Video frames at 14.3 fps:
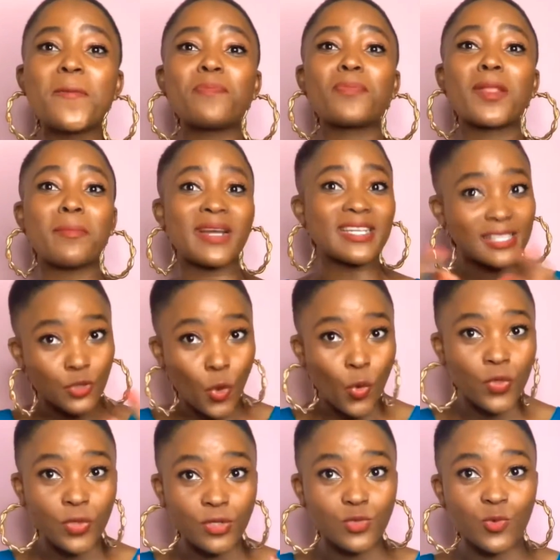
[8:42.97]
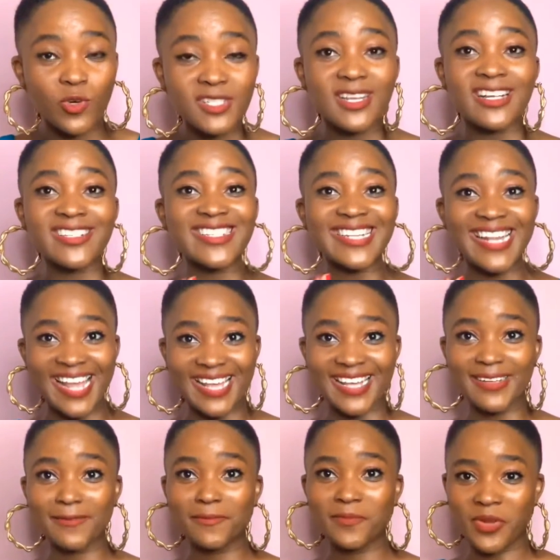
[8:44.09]
but all those words are slang,
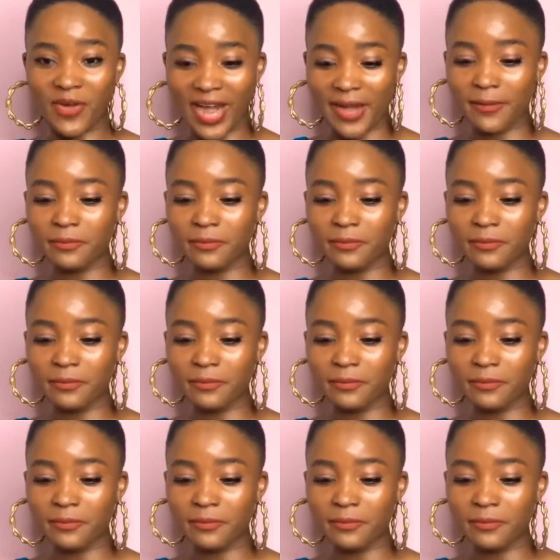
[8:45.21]
right?